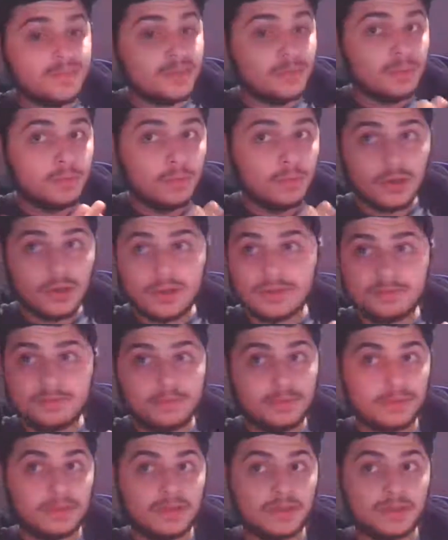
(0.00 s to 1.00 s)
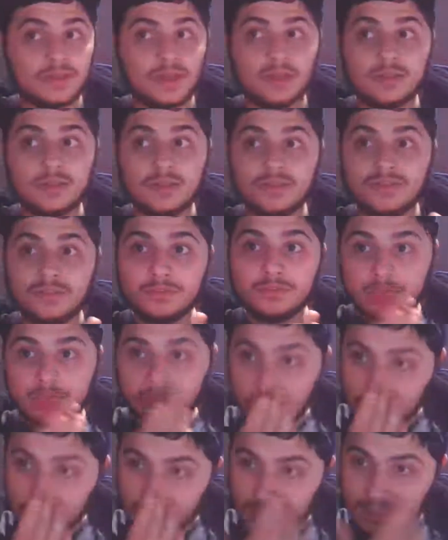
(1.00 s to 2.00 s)
if you weren't born or if you
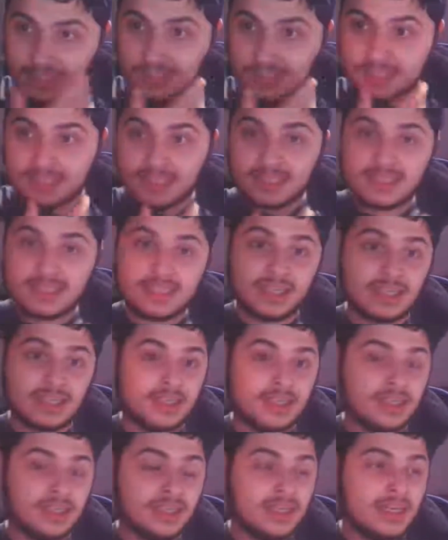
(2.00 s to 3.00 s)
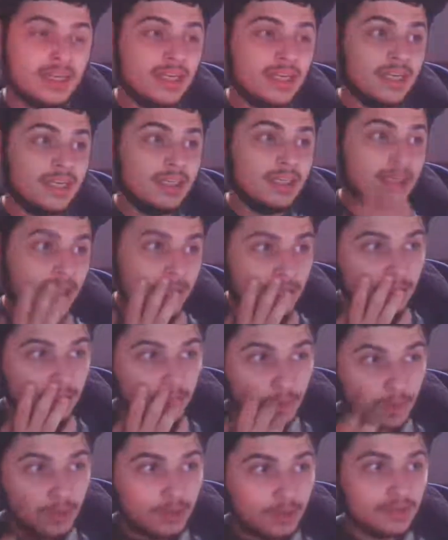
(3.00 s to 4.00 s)
weren't existing in the
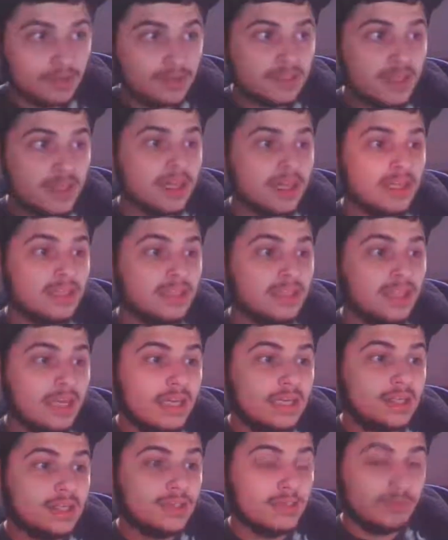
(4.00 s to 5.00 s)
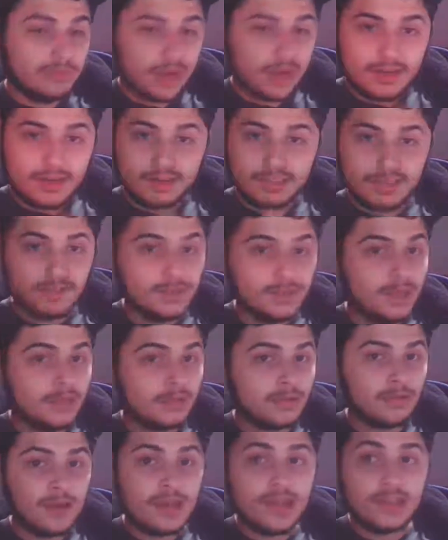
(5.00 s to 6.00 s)
world? Like your records have been
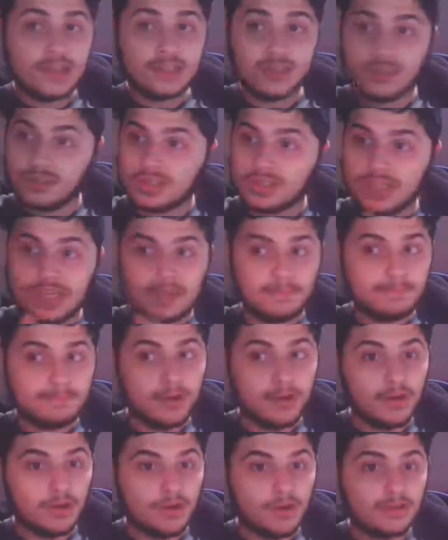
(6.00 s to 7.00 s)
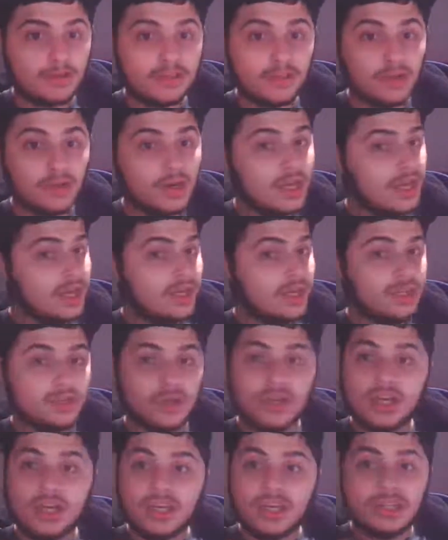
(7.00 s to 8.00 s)
erased, your date of birth, your
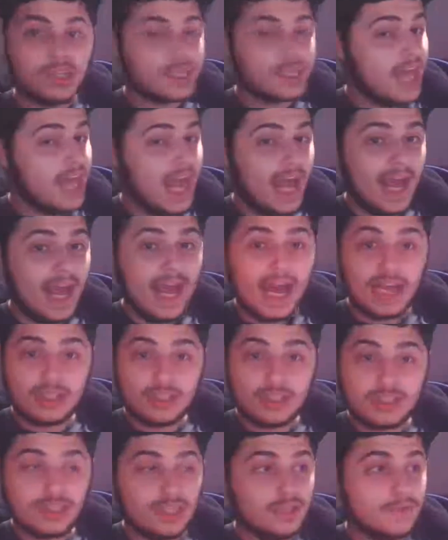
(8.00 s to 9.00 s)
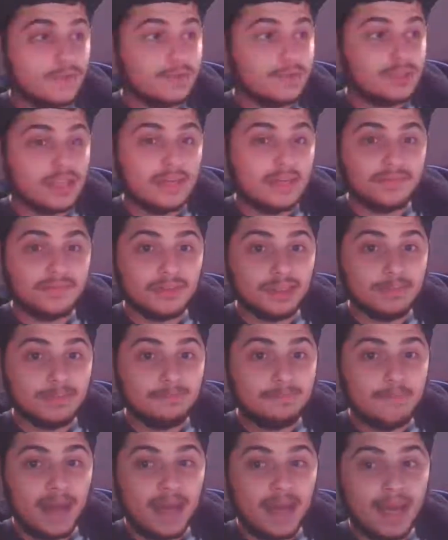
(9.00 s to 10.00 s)
cash that you saved from the
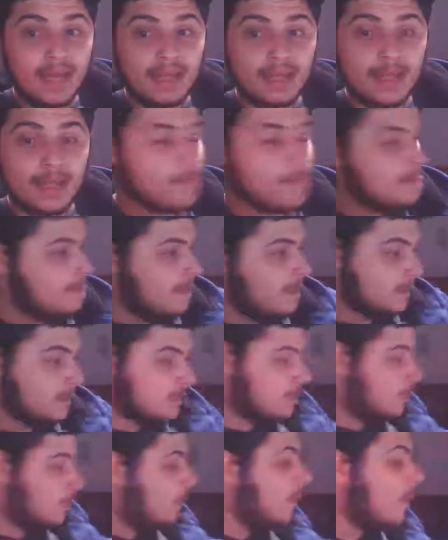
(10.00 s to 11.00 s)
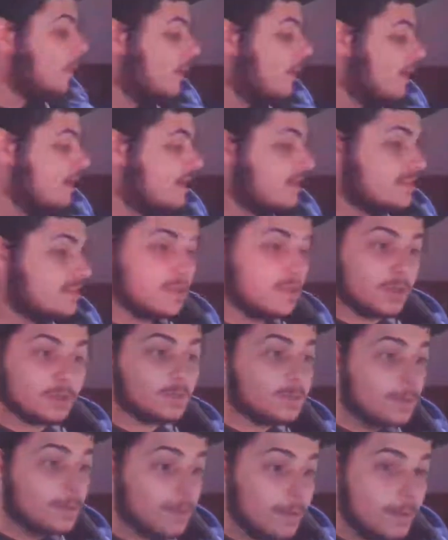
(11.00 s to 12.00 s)
bank, your toys, your
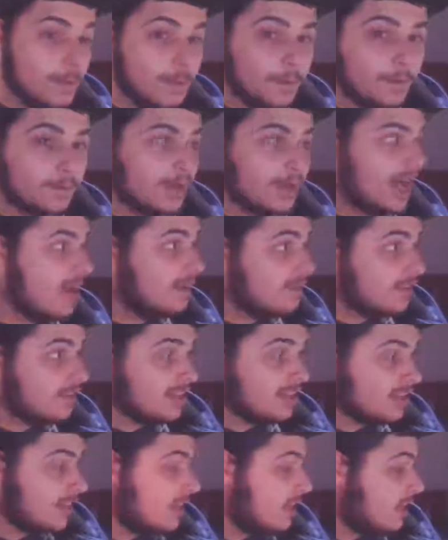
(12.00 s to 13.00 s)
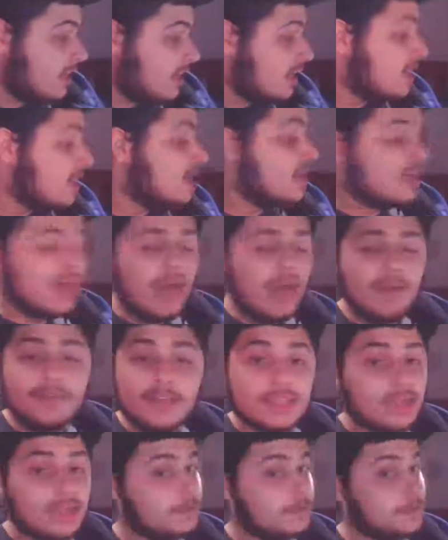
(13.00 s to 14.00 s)
room, everything
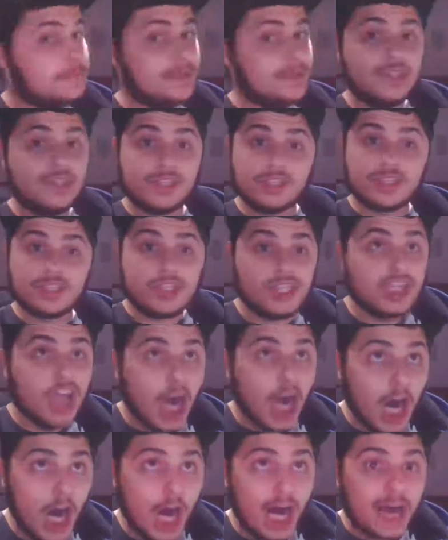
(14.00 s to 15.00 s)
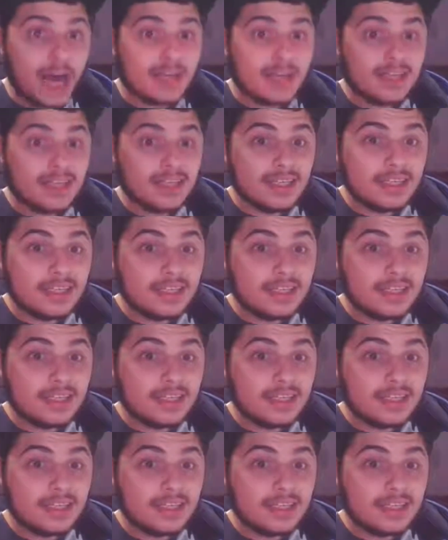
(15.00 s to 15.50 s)
would be just gone.